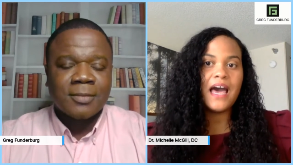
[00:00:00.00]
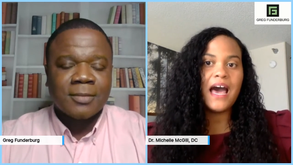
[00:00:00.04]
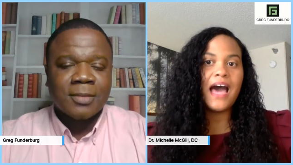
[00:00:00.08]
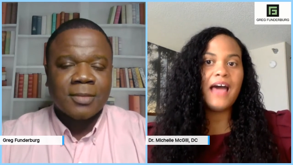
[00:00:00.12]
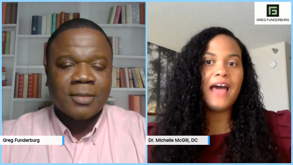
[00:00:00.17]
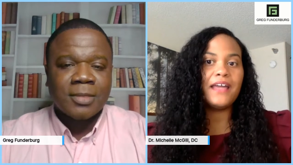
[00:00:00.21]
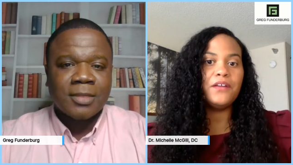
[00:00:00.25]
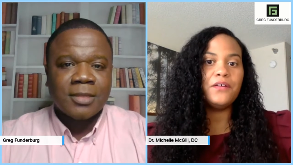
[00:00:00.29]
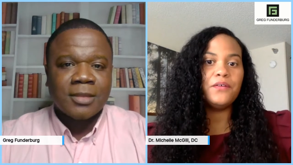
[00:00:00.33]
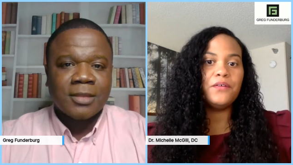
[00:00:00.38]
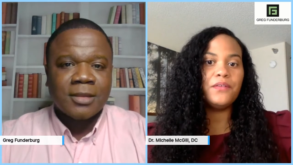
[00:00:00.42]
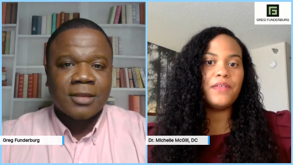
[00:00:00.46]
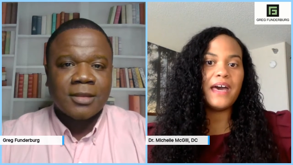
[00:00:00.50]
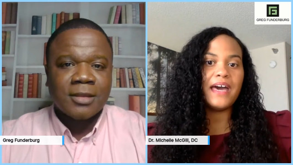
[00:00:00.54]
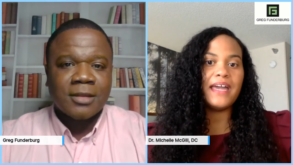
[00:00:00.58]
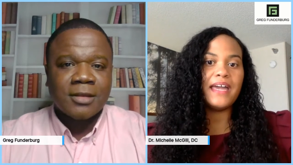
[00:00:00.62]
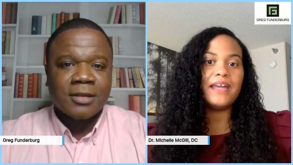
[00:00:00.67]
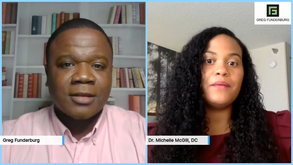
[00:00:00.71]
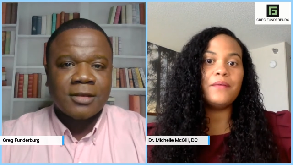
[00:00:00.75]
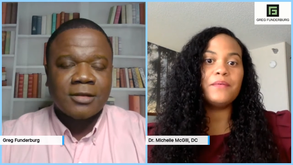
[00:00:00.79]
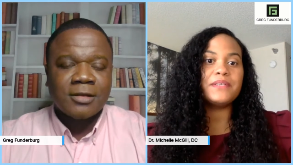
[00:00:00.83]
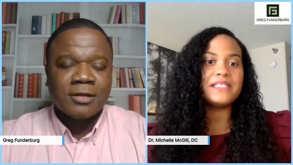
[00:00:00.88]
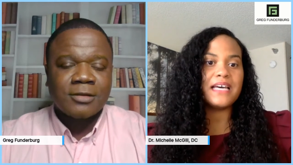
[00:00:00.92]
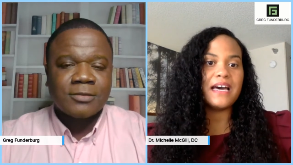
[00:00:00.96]
Speaker 1: I knew that
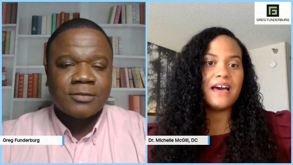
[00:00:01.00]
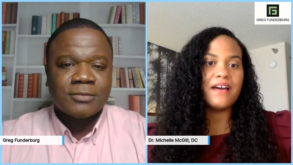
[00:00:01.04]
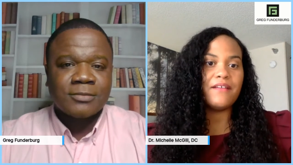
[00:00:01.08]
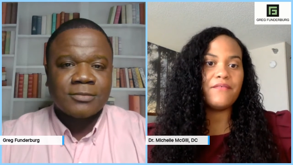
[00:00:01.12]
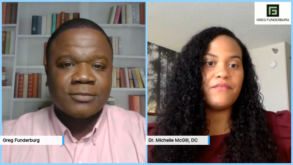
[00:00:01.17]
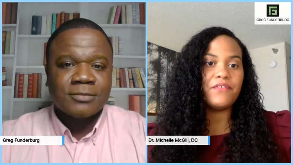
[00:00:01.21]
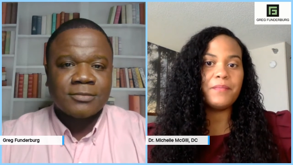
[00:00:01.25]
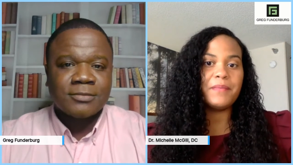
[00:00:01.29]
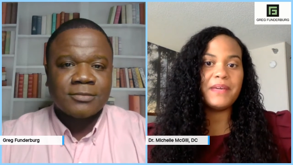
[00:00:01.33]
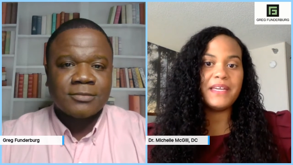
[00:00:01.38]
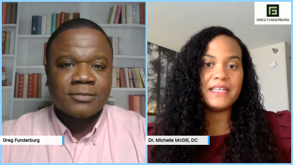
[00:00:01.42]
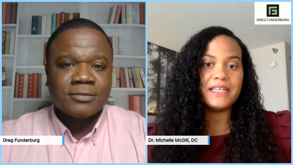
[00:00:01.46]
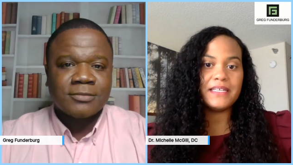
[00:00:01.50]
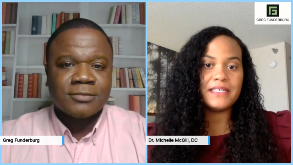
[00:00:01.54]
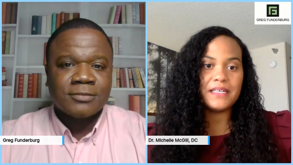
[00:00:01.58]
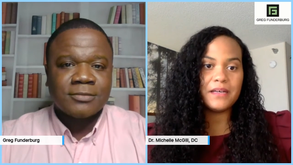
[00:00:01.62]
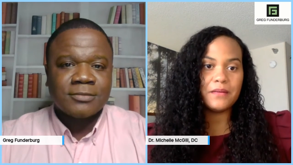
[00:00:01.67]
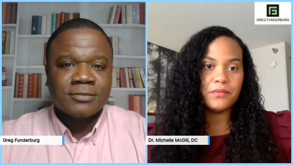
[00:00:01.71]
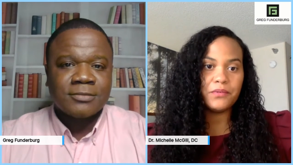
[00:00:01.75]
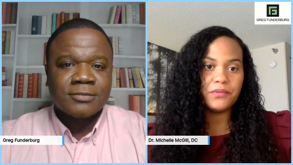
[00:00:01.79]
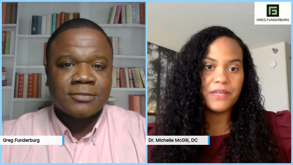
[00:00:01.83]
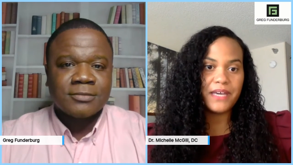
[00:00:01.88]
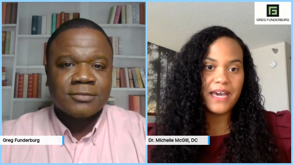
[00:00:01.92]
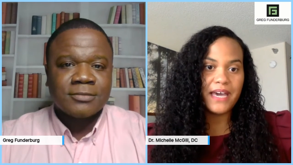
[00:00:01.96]
it was time for me to
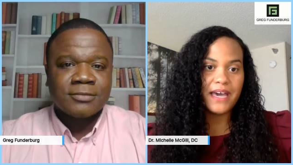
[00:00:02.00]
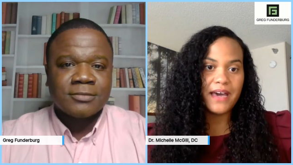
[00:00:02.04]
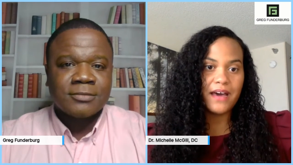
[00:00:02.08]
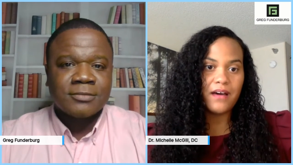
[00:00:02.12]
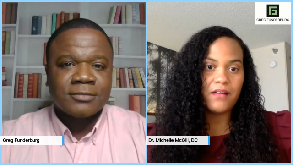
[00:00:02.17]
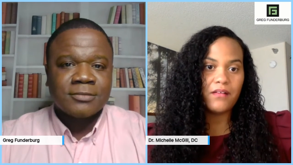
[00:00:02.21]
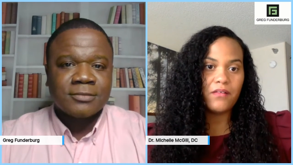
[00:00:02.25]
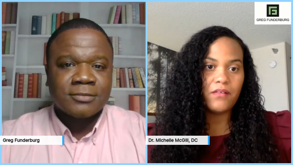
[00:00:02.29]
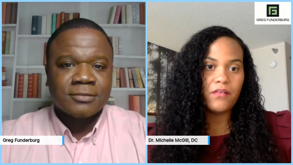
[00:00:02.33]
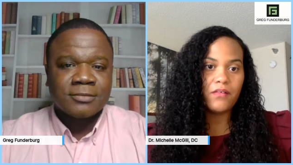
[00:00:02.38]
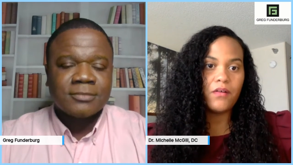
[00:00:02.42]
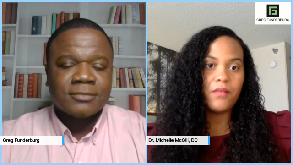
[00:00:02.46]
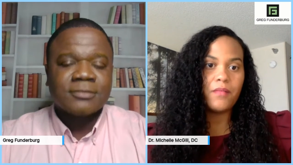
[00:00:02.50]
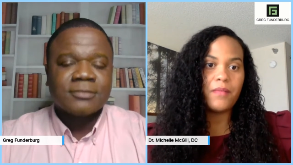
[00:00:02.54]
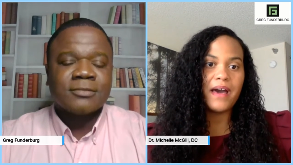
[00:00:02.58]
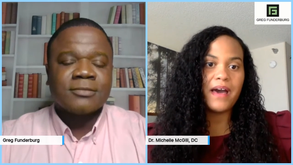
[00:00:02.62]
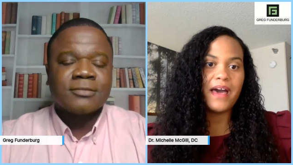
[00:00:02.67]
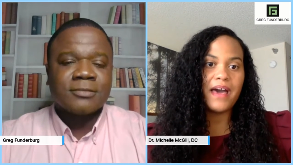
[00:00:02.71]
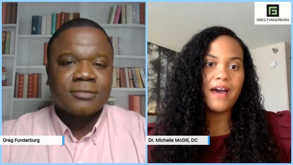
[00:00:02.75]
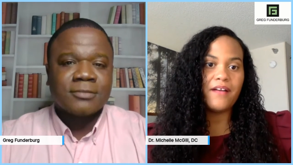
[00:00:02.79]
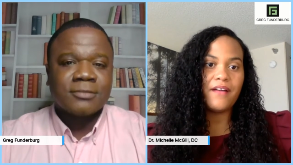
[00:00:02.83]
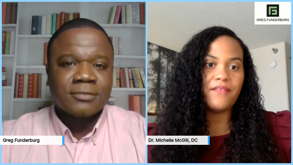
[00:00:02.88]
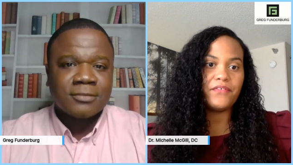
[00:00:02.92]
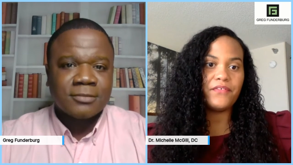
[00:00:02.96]
double down on my
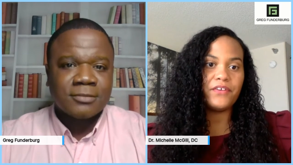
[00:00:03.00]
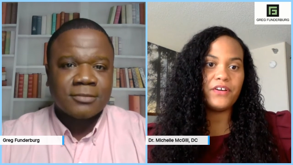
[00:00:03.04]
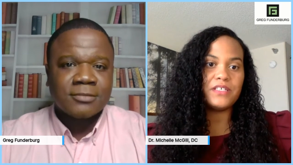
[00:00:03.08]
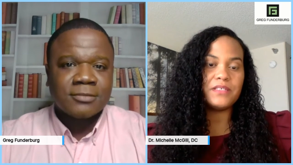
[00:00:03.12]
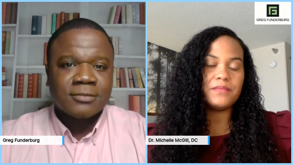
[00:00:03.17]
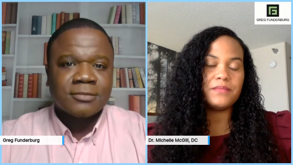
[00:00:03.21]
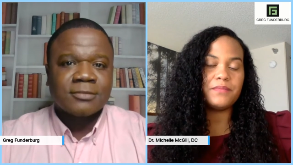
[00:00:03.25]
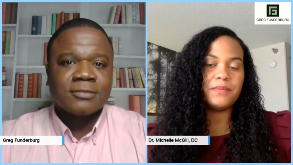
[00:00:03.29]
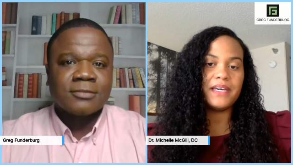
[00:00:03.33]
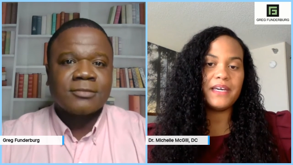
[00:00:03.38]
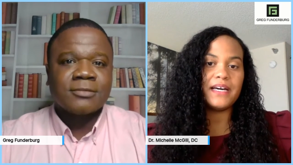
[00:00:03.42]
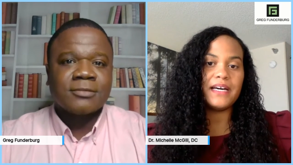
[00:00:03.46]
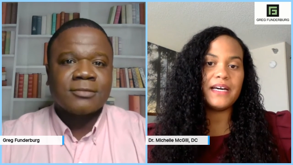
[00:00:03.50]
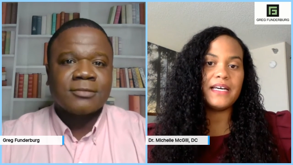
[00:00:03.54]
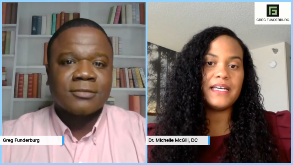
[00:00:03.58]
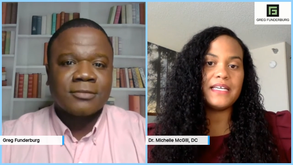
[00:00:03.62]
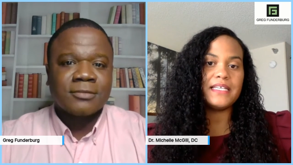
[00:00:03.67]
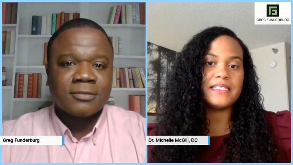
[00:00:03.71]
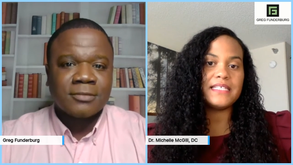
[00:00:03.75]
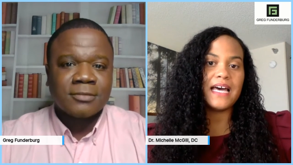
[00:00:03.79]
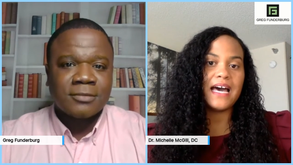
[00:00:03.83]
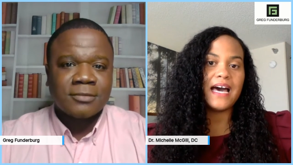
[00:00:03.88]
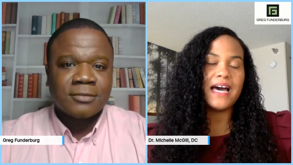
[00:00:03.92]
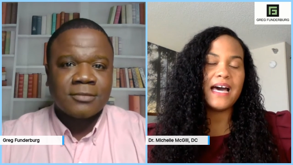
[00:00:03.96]
efforts
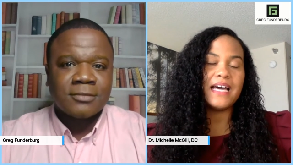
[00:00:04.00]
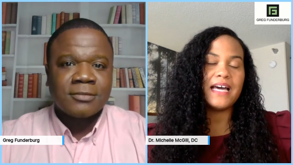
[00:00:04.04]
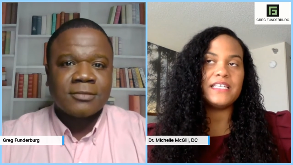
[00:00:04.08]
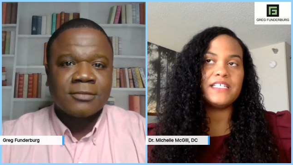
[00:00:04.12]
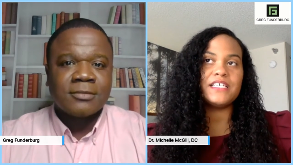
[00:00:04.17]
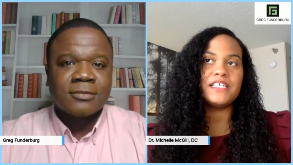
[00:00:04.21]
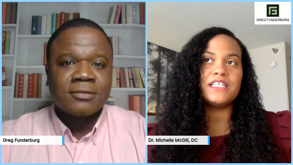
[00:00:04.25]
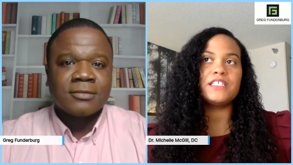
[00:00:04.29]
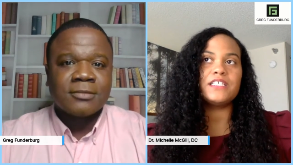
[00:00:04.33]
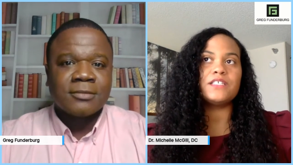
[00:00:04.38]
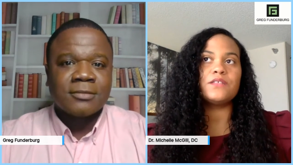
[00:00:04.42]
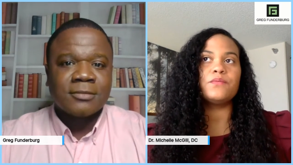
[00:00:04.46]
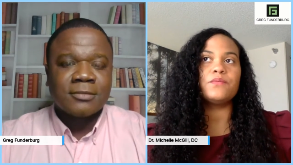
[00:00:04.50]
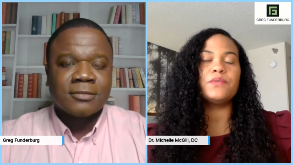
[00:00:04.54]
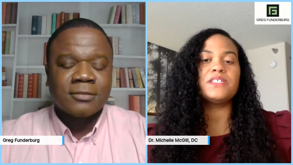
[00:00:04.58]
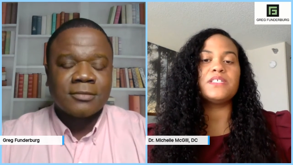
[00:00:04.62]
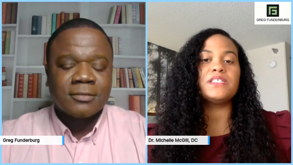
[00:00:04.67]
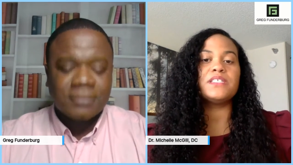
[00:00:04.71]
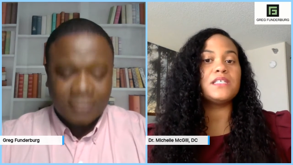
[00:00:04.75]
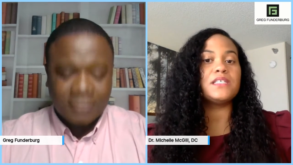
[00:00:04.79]
because I just was